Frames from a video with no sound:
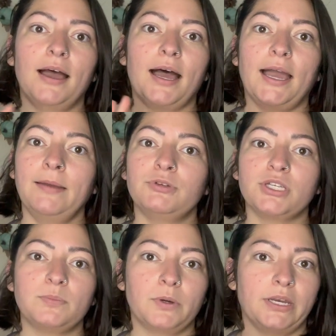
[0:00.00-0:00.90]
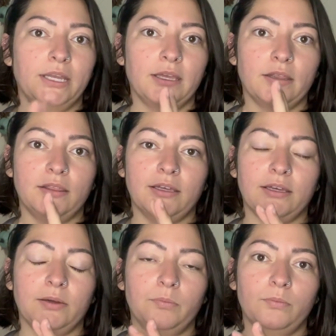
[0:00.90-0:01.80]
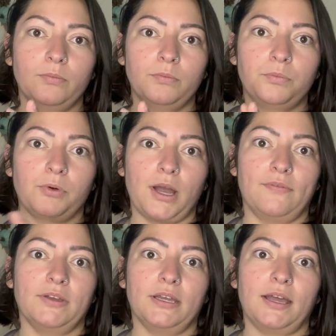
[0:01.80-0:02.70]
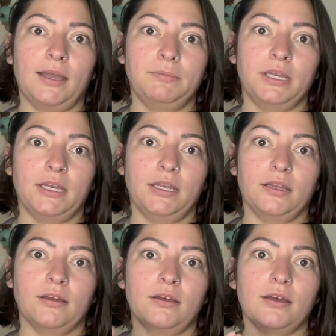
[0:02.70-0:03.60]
I'm just putting the profit I'm getting